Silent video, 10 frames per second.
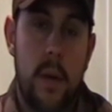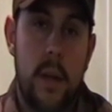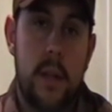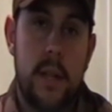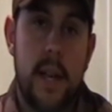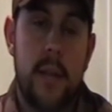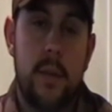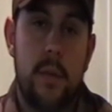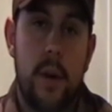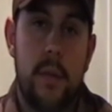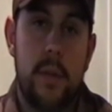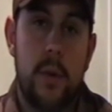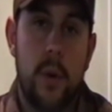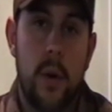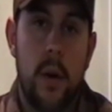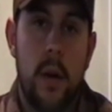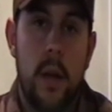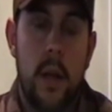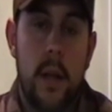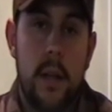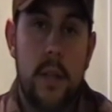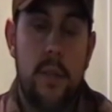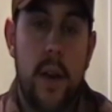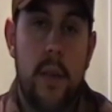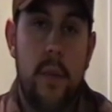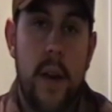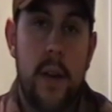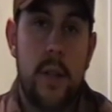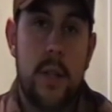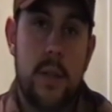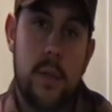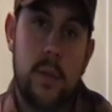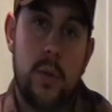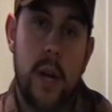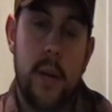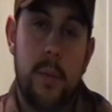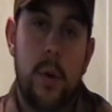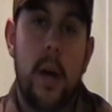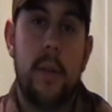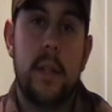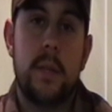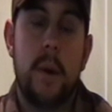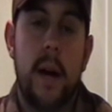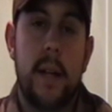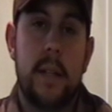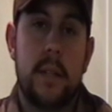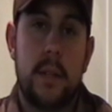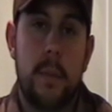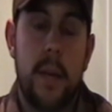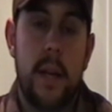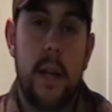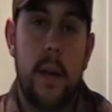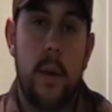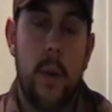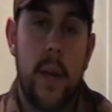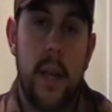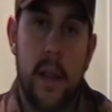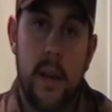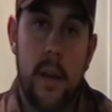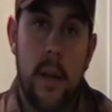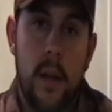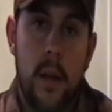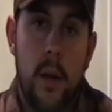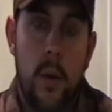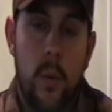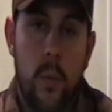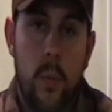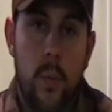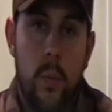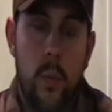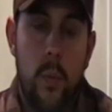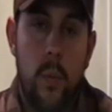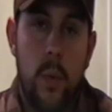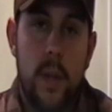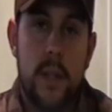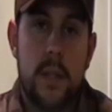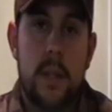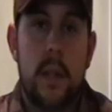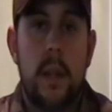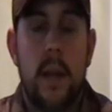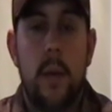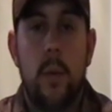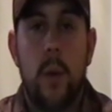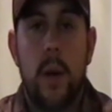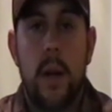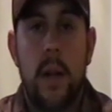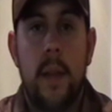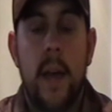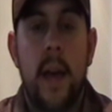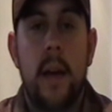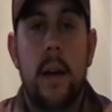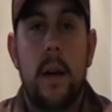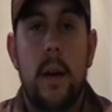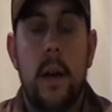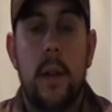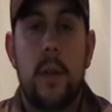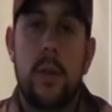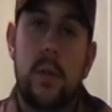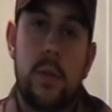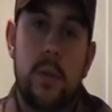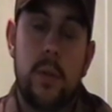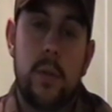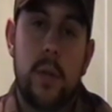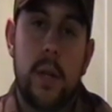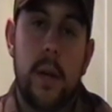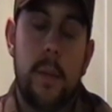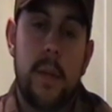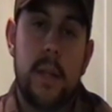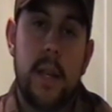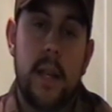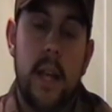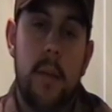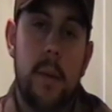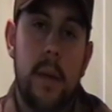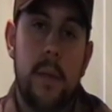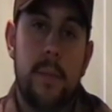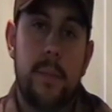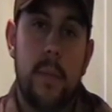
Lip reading: inside the revolving door. These firefighters tried to pull out these bodies to make a way in. Once they were working on that, other truck companies had came in